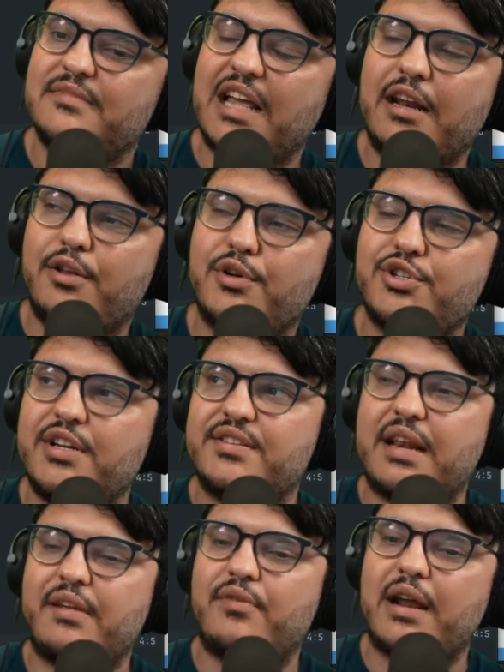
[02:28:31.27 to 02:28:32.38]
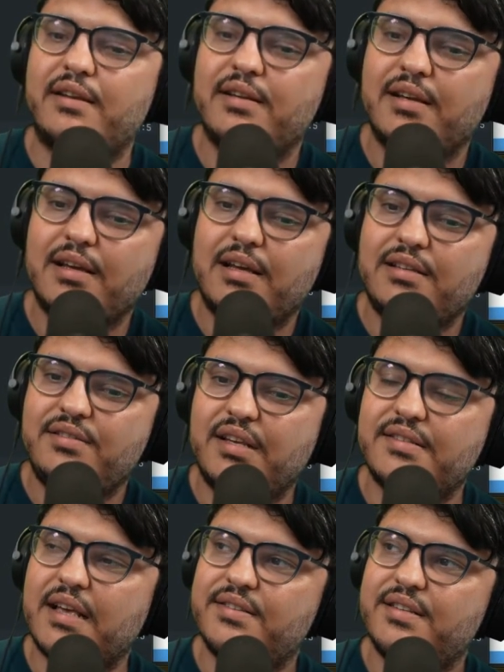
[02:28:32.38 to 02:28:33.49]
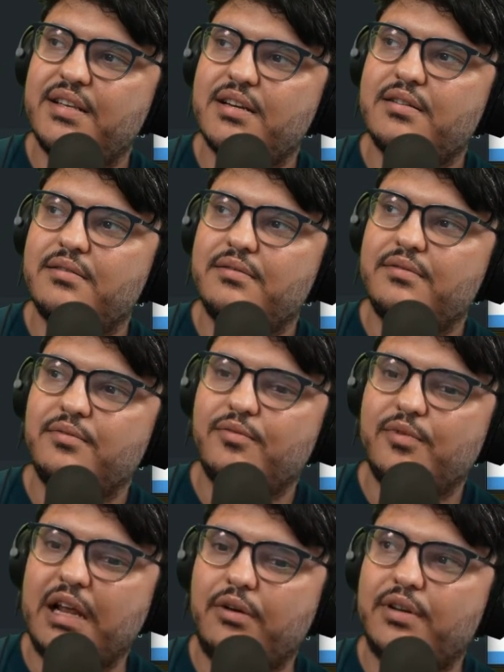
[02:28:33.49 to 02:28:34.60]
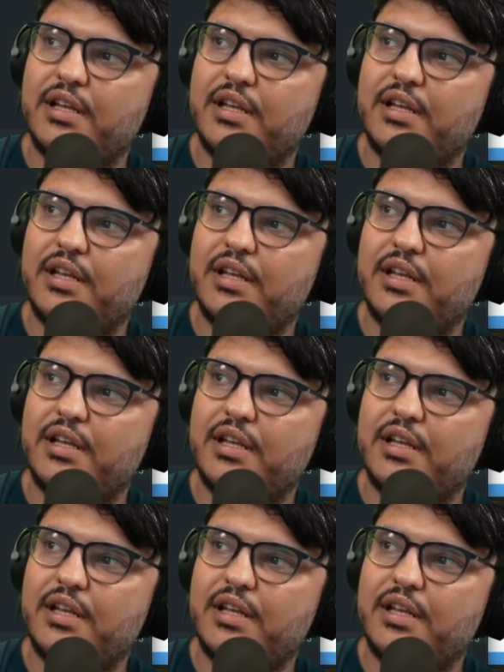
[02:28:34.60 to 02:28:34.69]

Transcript: Another question is, can I write CSS in here without